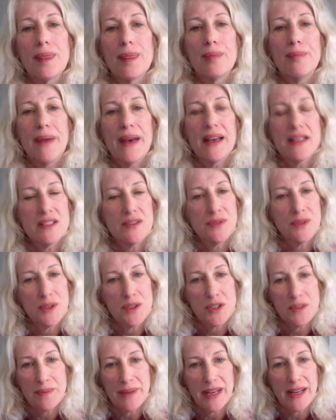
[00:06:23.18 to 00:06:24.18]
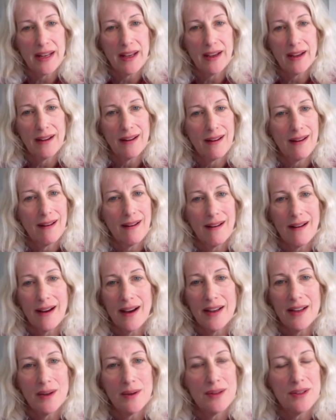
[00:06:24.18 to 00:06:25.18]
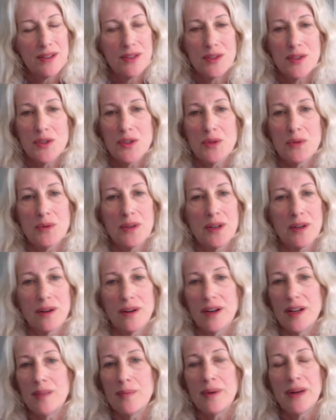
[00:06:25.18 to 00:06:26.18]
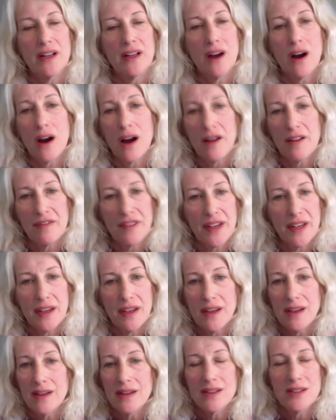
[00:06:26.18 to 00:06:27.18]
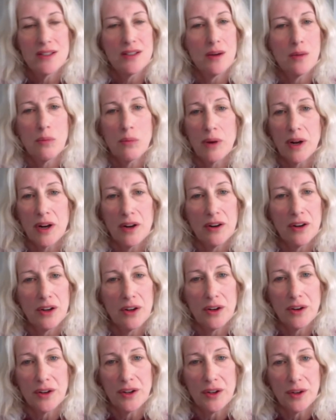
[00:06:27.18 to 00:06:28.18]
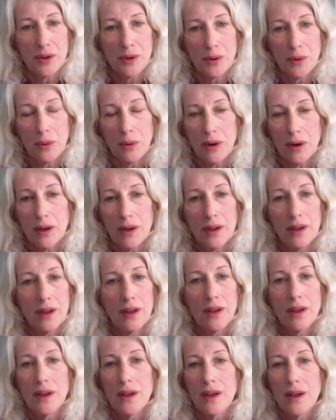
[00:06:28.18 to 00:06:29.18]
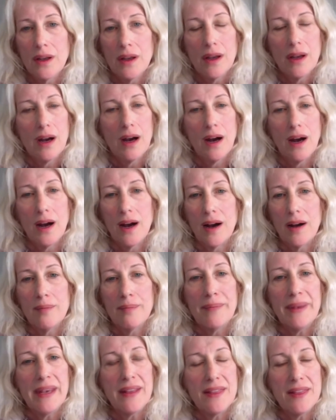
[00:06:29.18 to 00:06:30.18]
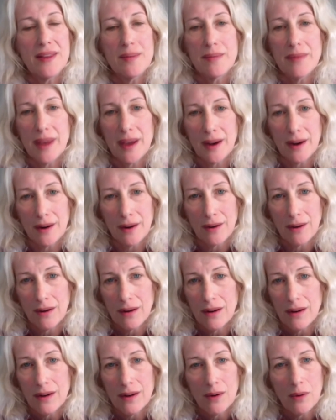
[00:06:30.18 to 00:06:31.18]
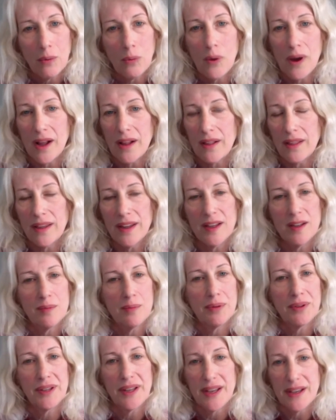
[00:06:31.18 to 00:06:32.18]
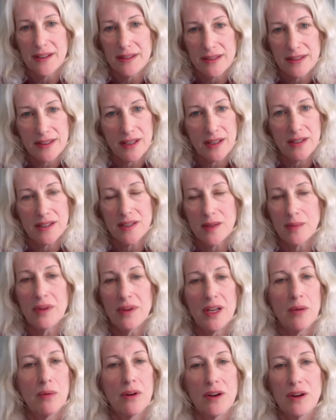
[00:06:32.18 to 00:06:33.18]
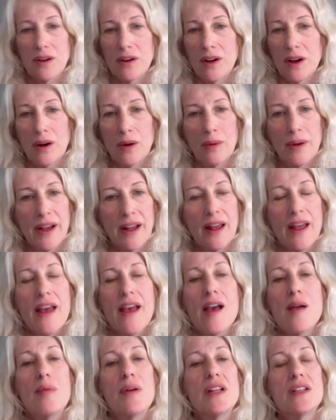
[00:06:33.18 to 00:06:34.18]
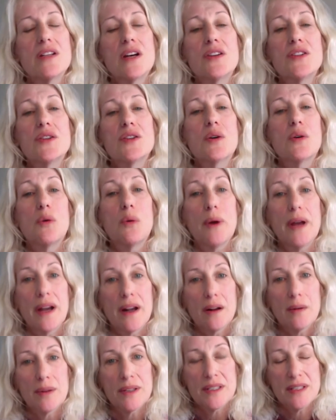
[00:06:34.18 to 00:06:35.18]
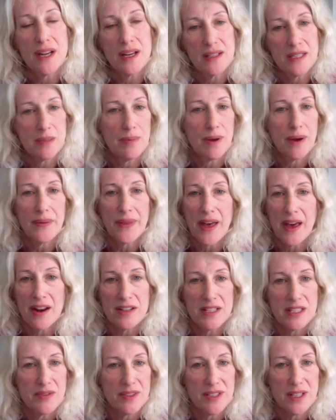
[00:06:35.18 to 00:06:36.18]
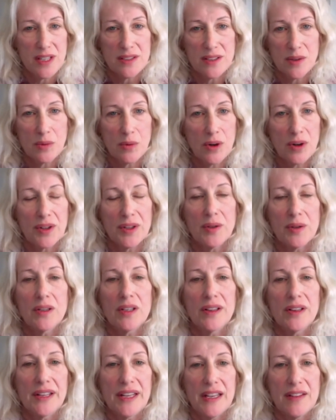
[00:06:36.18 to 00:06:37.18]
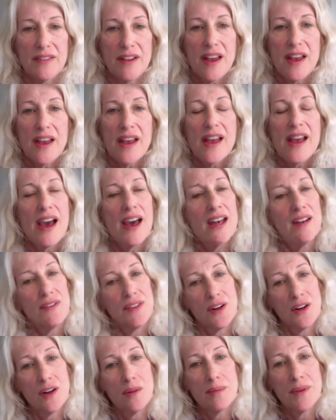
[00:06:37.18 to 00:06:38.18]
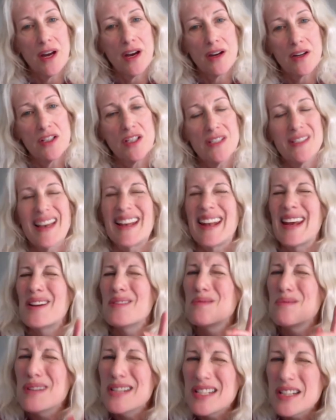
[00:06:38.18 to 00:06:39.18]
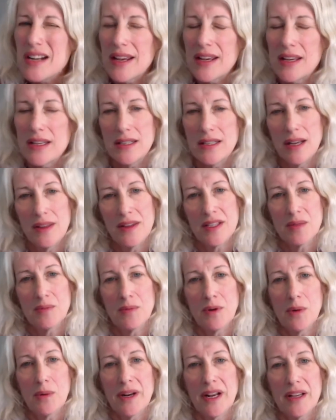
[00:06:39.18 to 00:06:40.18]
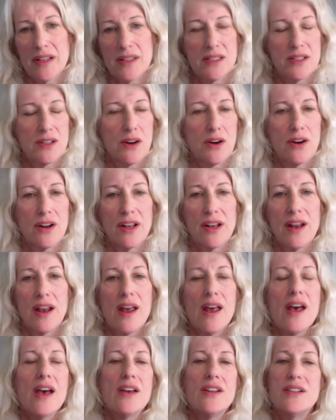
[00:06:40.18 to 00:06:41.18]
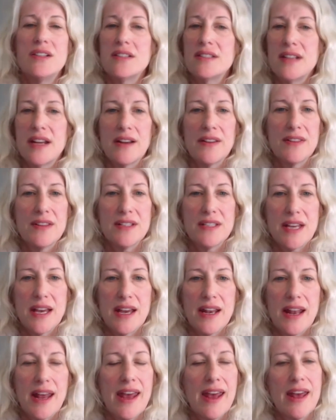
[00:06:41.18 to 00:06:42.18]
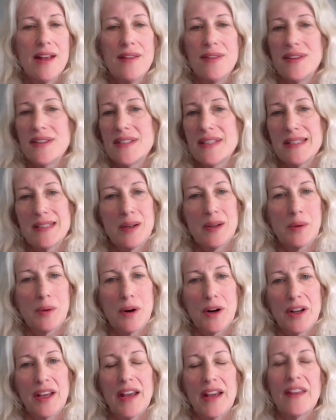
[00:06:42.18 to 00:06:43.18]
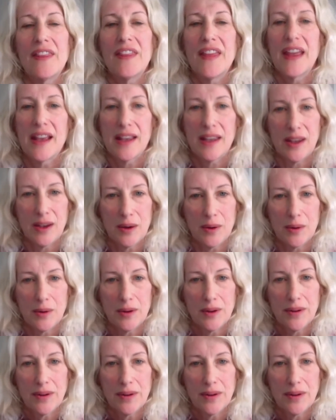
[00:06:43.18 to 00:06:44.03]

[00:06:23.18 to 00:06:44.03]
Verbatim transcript: Best first meeting. I know this is dreary, but coffee somewhere near you. Meet them there. Well-lit place. Tell somebody where you're going. But it's also quick. What's nice about that is if it doesn't work, you can leave. And if they're obnoxious, and I wish I had done this more when I started, just end the date. Hey, this isn't working. Thank you.